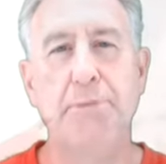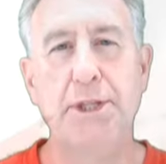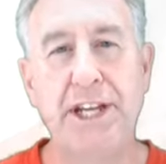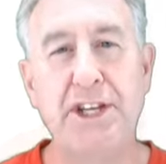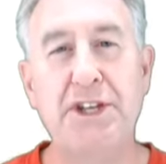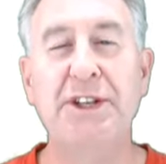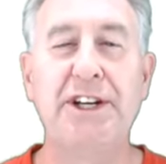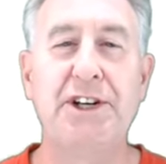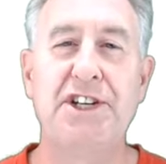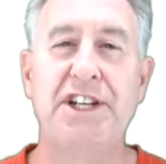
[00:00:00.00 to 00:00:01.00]
Potential
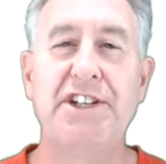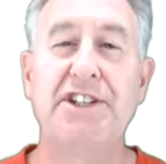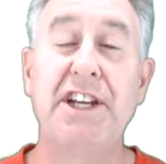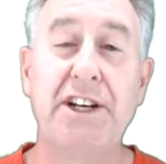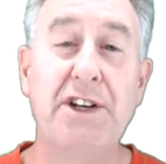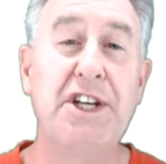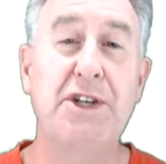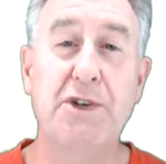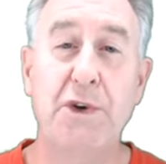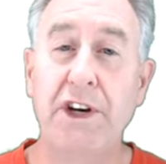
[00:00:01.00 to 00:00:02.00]
energy is the energy
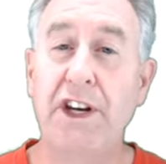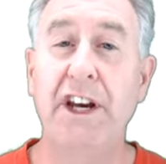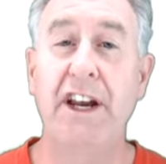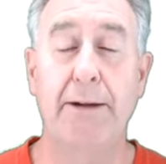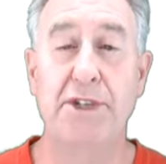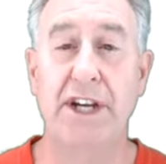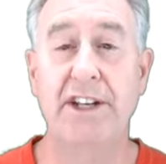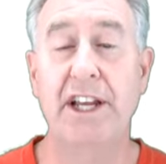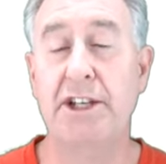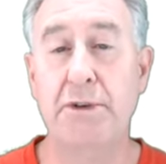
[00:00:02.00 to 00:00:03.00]
stored in an
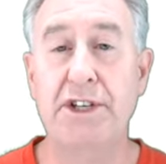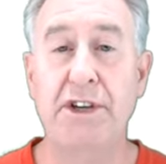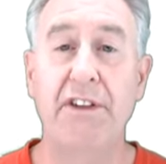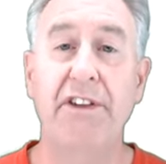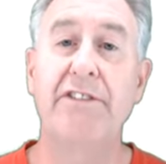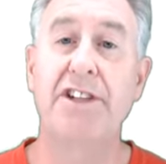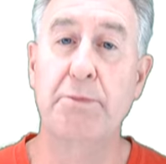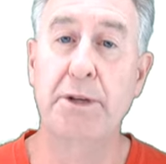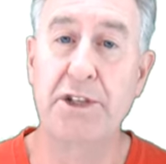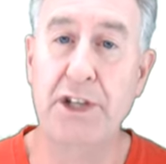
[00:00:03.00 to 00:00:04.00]
object as a result of its
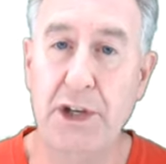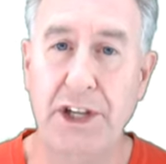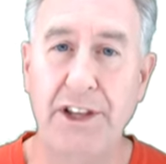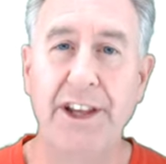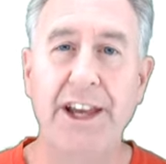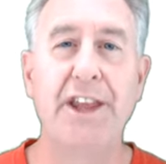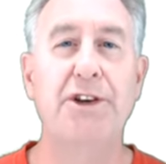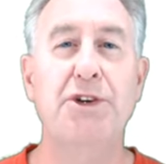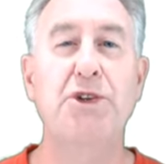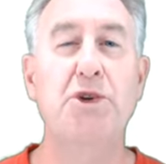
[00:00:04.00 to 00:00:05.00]
position.
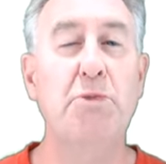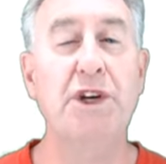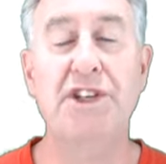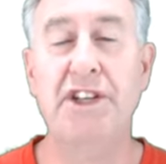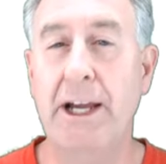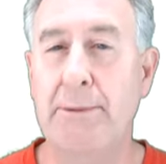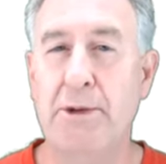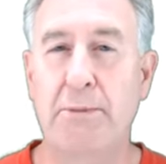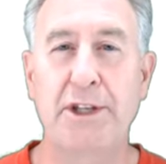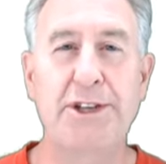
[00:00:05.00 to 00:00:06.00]
There's numerous types
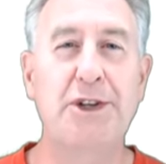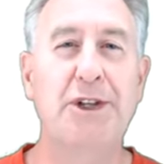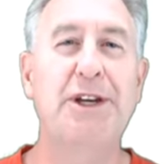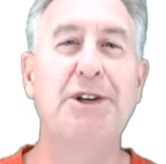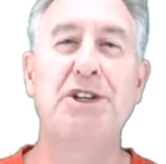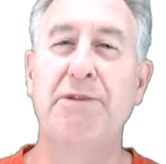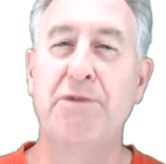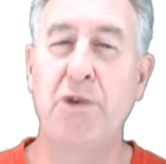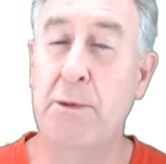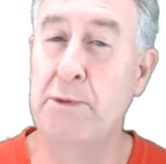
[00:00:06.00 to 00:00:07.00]
of potential energy
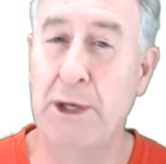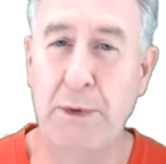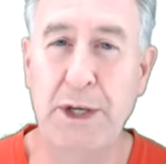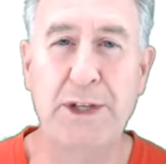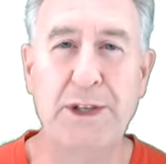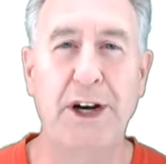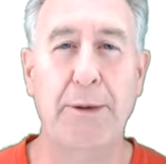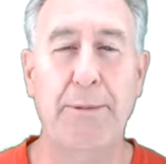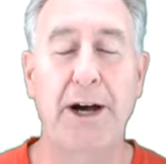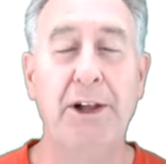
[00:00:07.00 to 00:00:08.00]
forms that we could talk
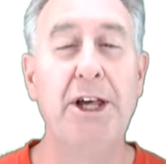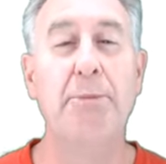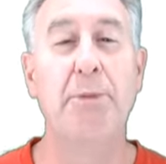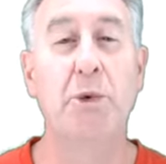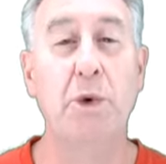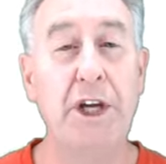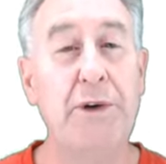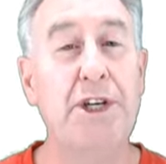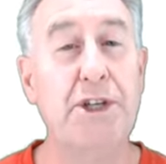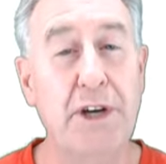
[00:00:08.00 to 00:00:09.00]
about, but we're going
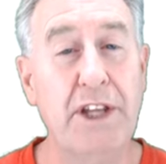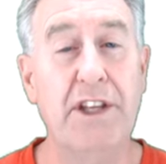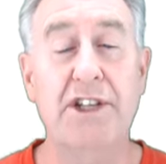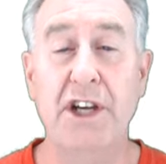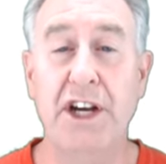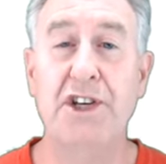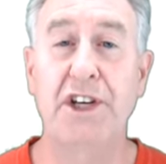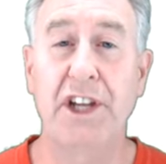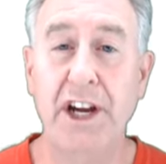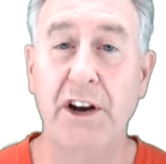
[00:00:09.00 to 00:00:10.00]
to restrict the
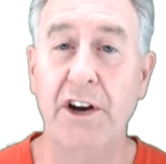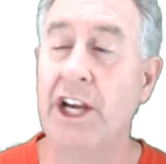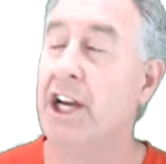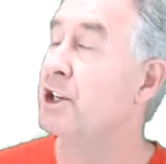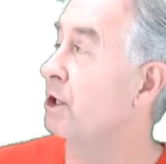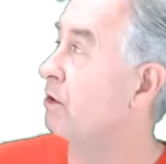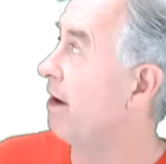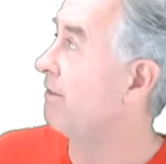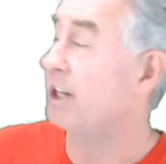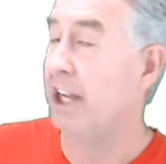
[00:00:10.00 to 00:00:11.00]
discussion here to
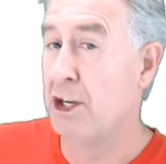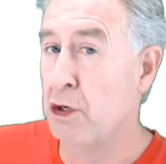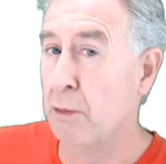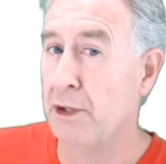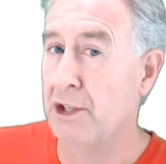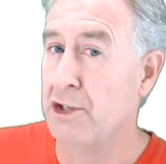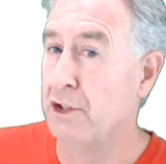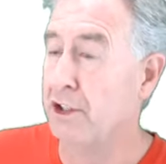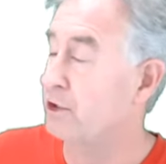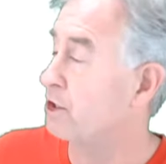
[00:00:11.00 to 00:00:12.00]
gravitational
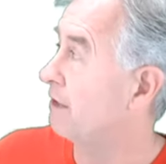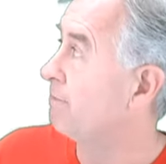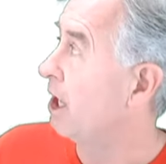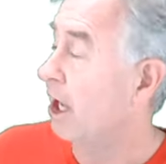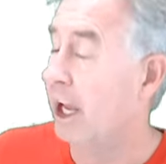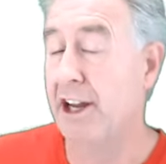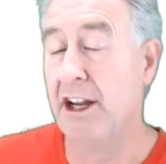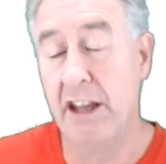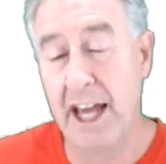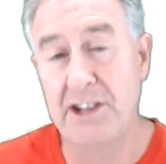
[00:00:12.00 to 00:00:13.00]
potential energy and
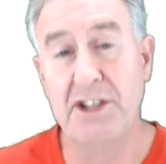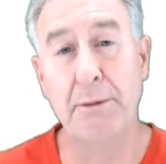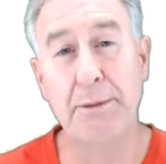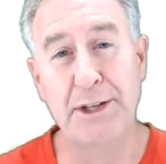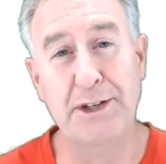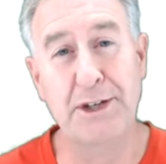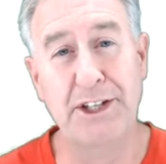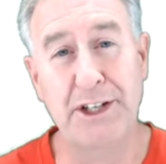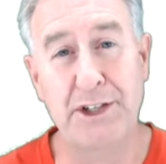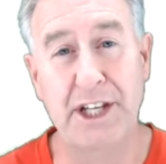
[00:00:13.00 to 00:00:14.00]
elastic potential
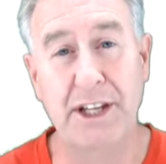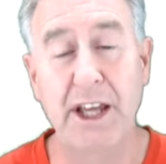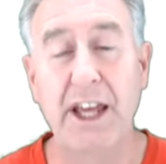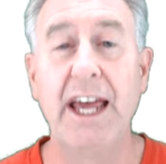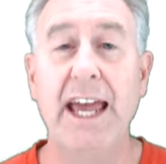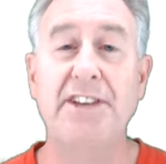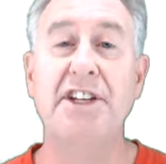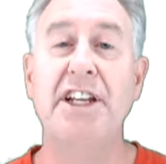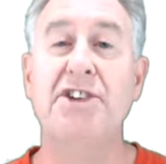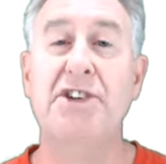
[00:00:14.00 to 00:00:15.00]
energy. As
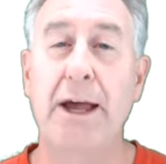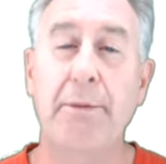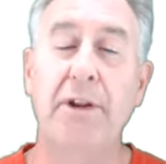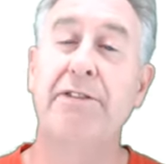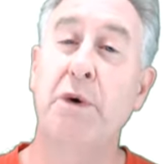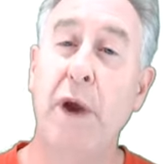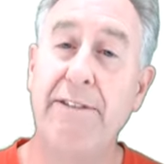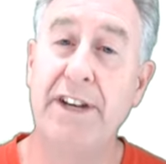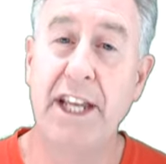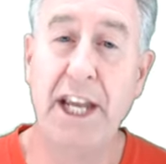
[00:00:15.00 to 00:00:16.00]
an example of
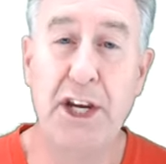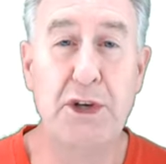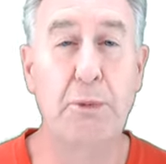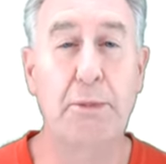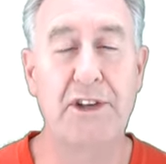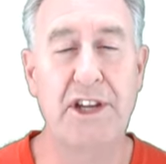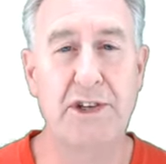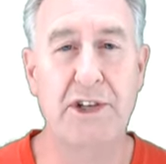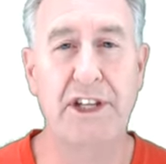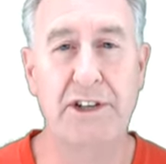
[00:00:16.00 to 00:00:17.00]
gravitational
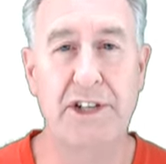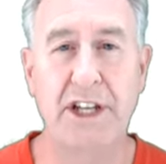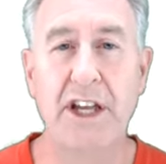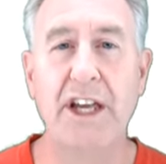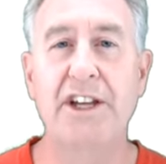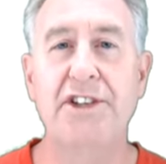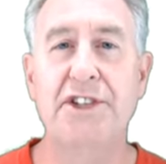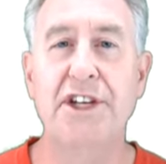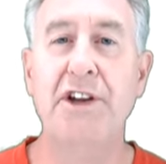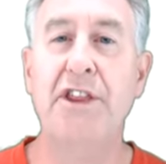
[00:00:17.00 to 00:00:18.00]
potential energy,
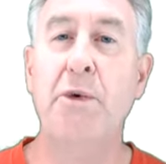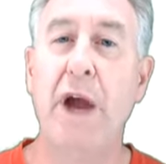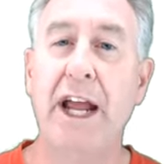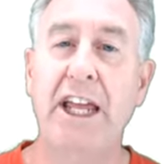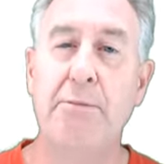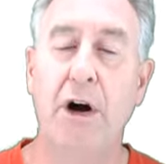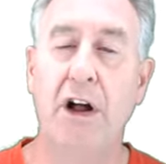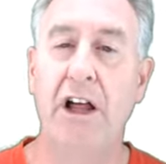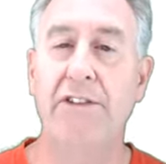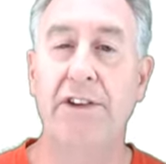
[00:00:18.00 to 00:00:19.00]
consider the wrecking
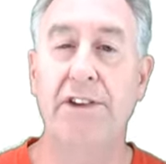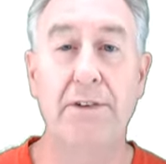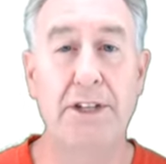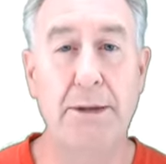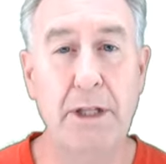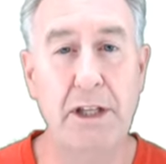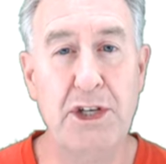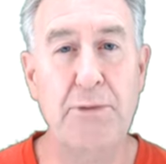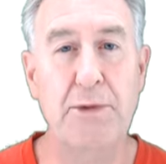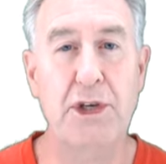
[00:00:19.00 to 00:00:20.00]
ball of a
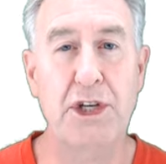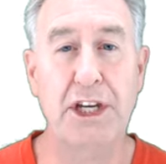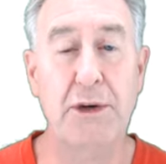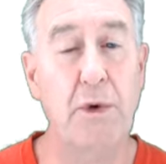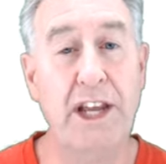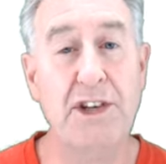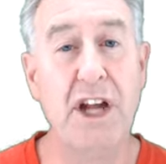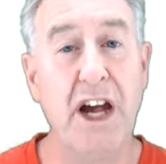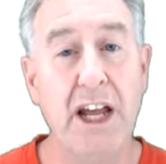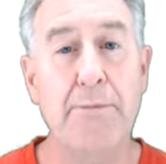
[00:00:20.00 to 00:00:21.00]
demolition machine raised
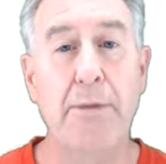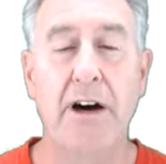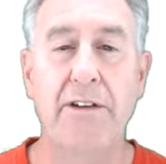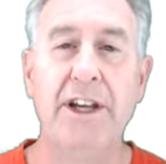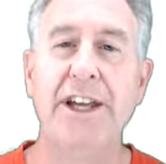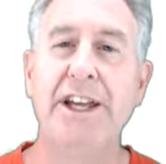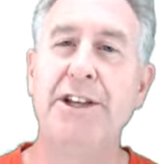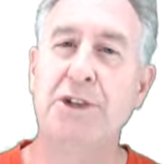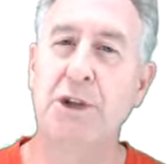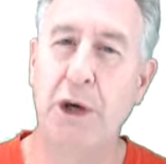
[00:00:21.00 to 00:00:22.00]
high above
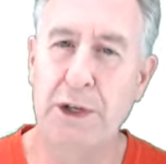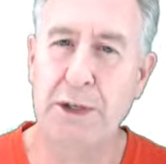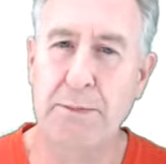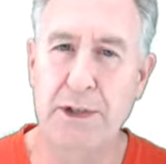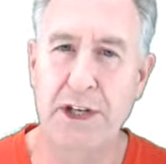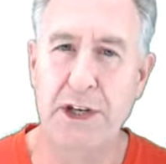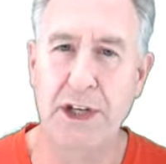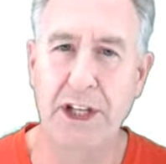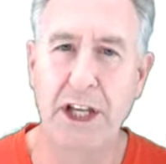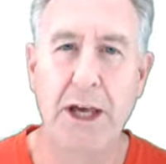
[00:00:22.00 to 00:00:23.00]
its lowest
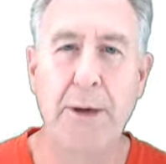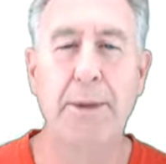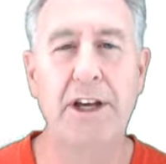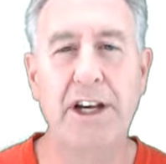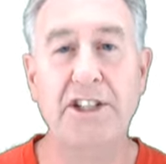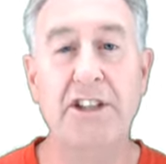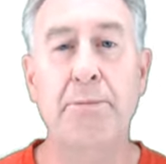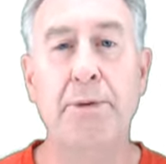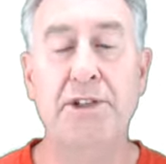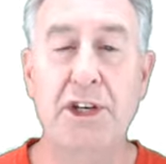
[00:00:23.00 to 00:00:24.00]
position. Because of the
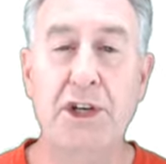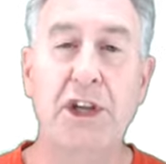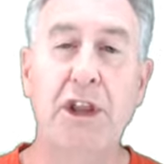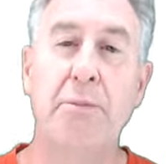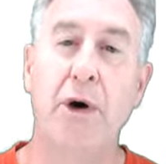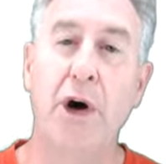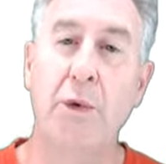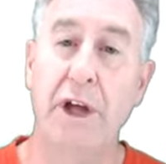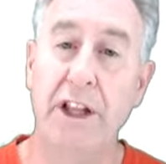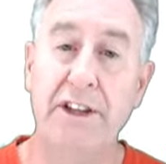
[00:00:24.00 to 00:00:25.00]
position of the ball
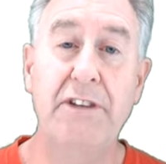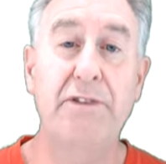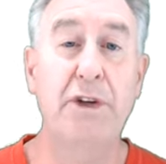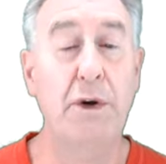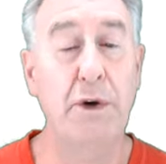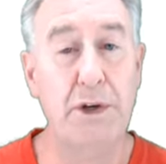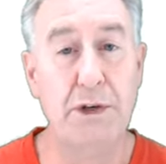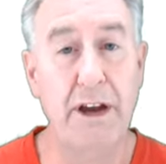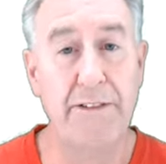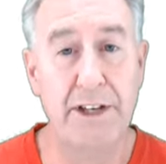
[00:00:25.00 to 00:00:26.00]
relative to Earth's
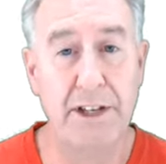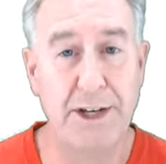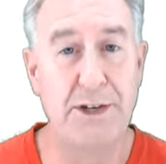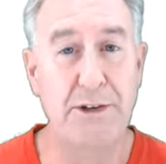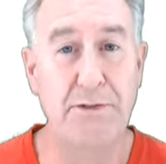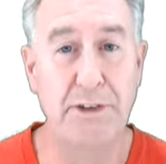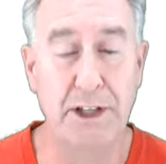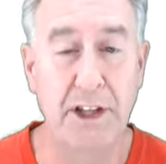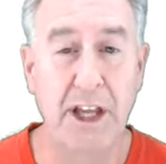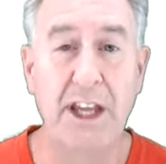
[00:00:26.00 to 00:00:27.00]
gravitational
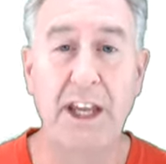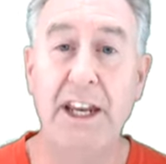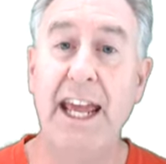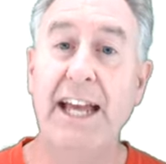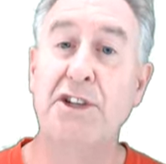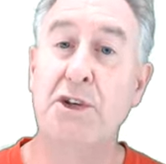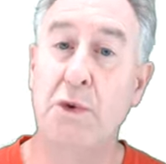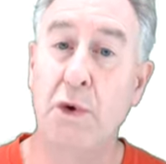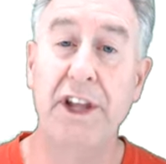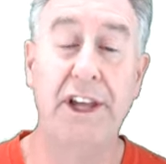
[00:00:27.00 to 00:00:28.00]
field, it has
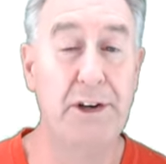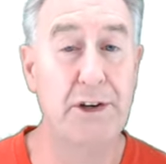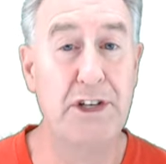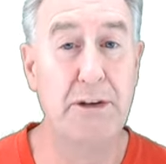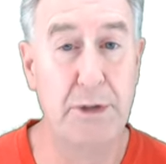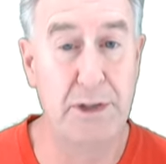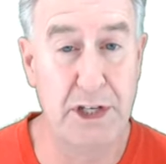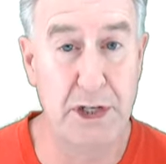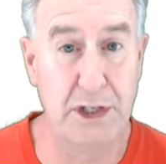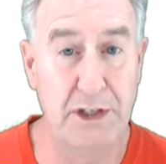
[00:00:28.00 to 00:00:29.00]
stored energy of
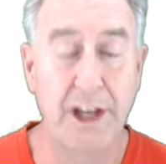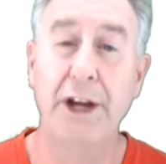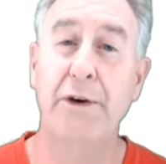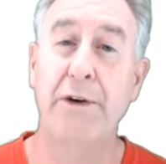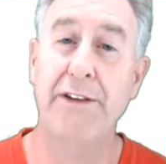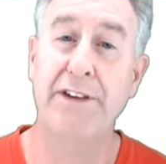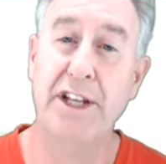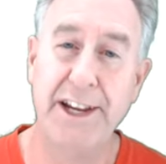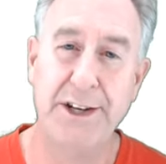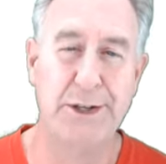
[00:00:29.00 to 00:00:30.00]
position,
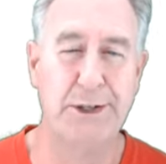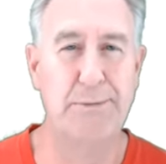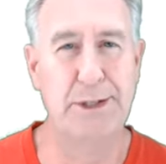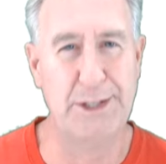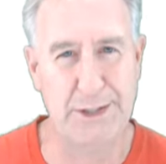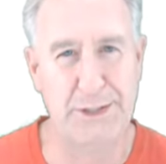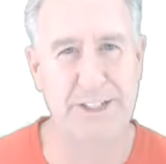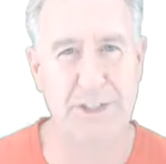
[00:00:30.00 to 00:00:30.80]
gravitational potential